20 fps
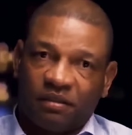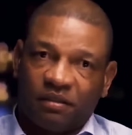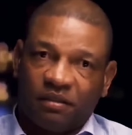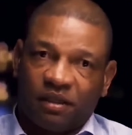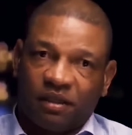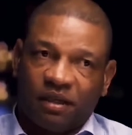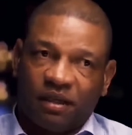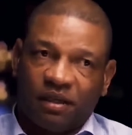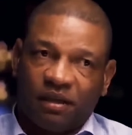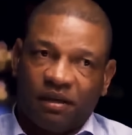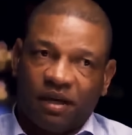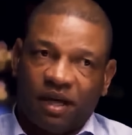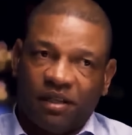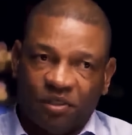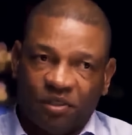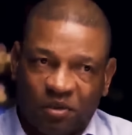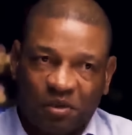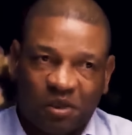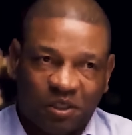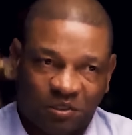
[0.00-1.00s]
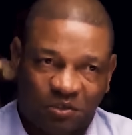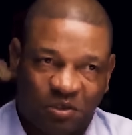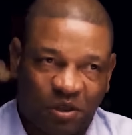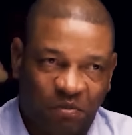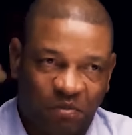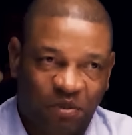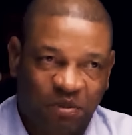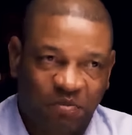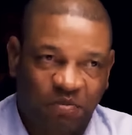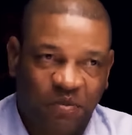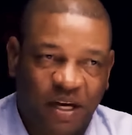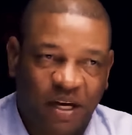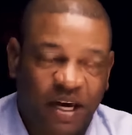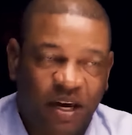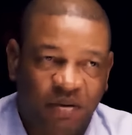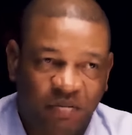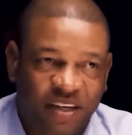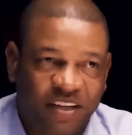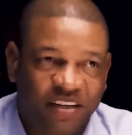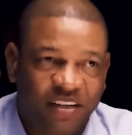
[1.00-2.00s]
I knew we were in trouble in
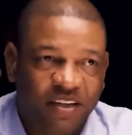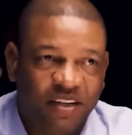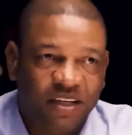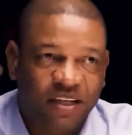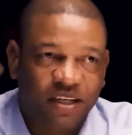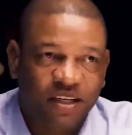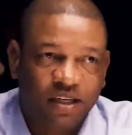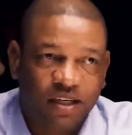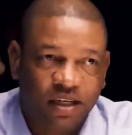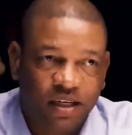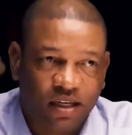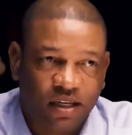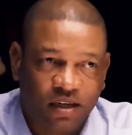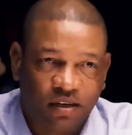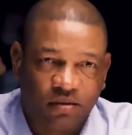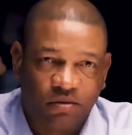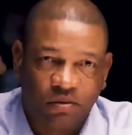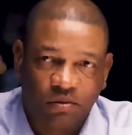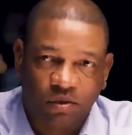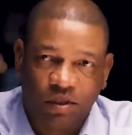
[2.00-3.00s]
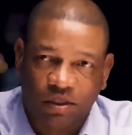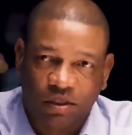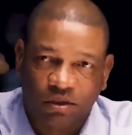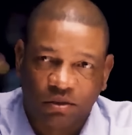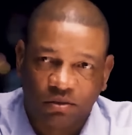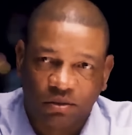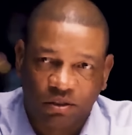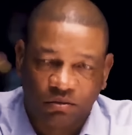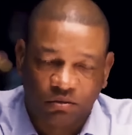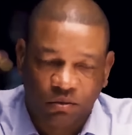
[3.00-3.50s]
Miami when we were coaching.